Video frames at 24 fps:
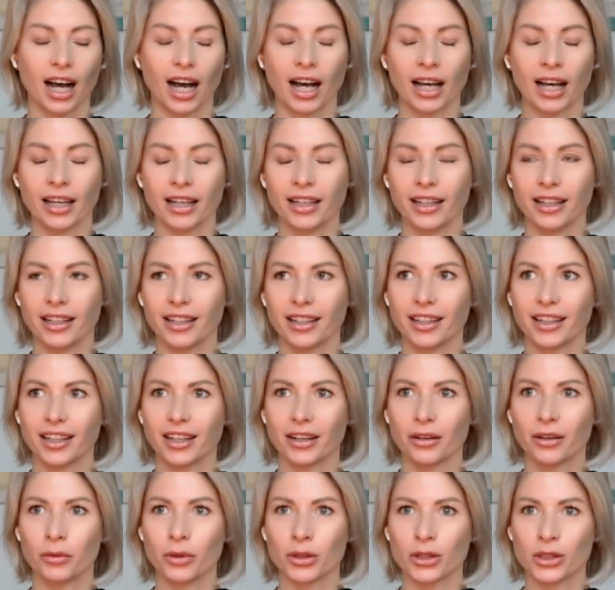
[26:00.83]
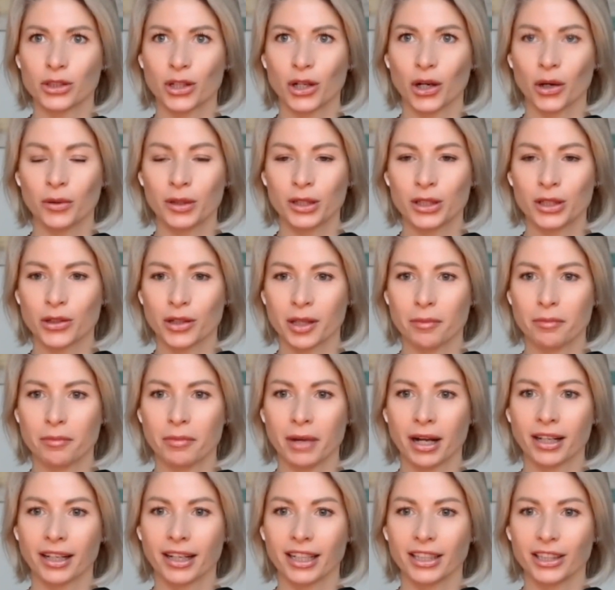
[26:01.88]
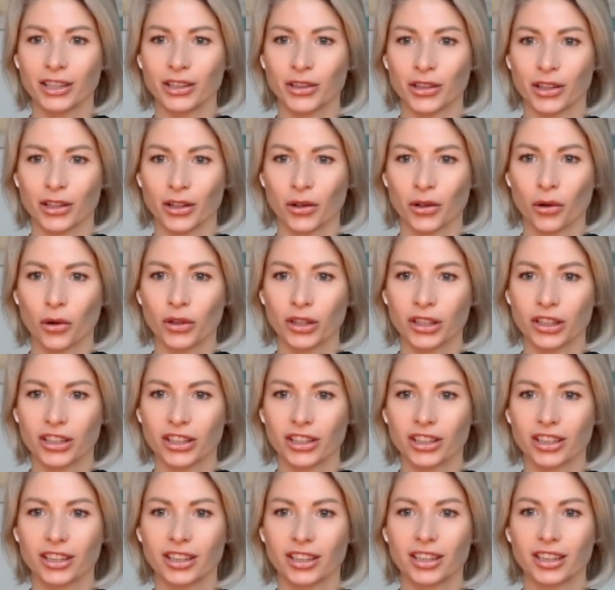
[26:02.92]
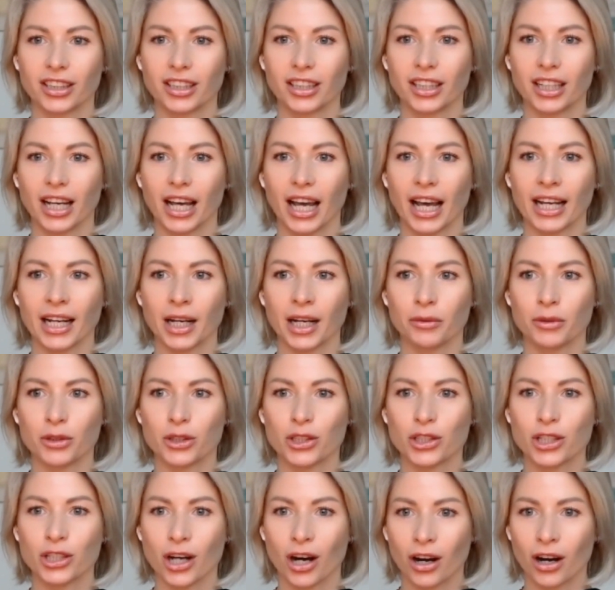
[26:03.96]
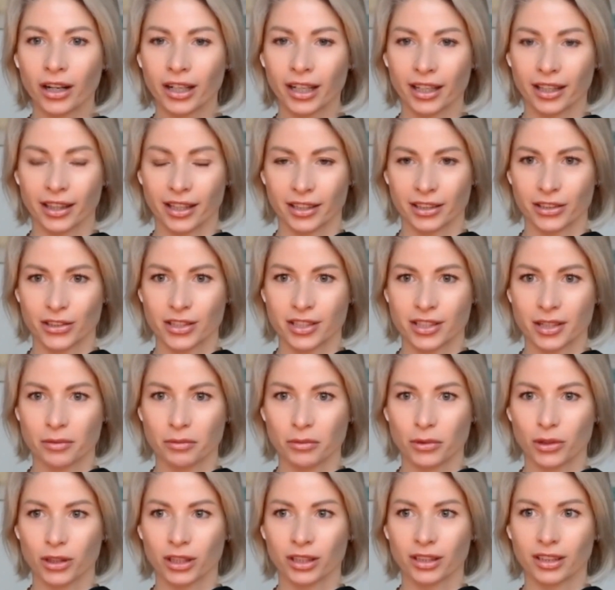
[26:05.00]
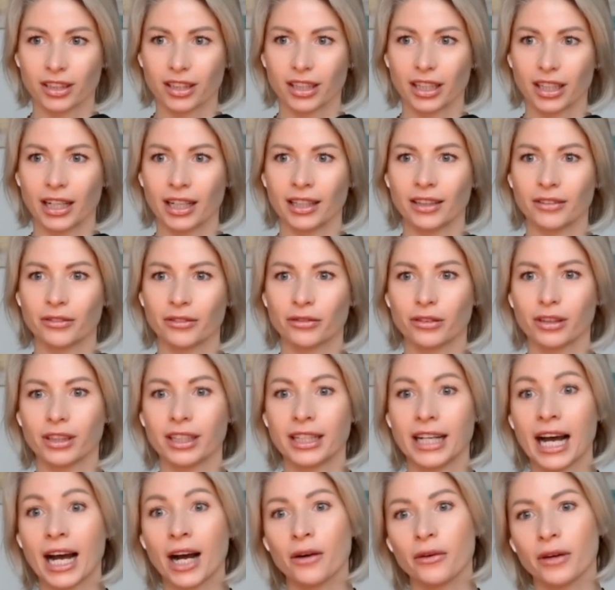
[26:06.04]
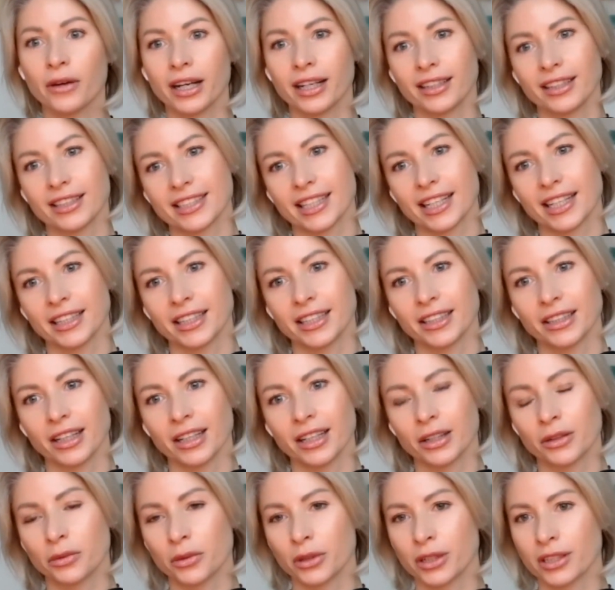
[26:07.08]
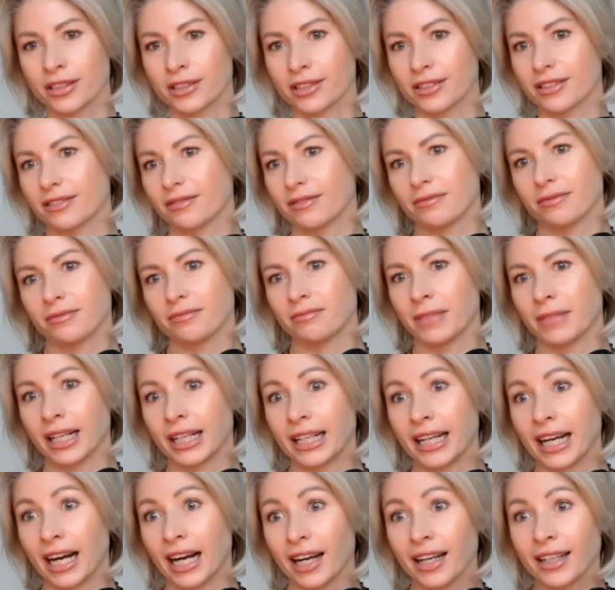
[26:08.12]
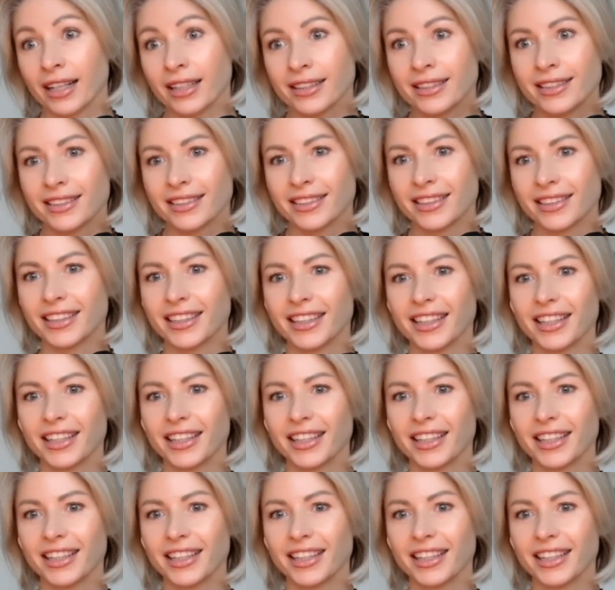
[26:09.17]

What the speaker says: I was going to the balcony, to the corner, and I was talking there to someone. And now I understand that it was my guides,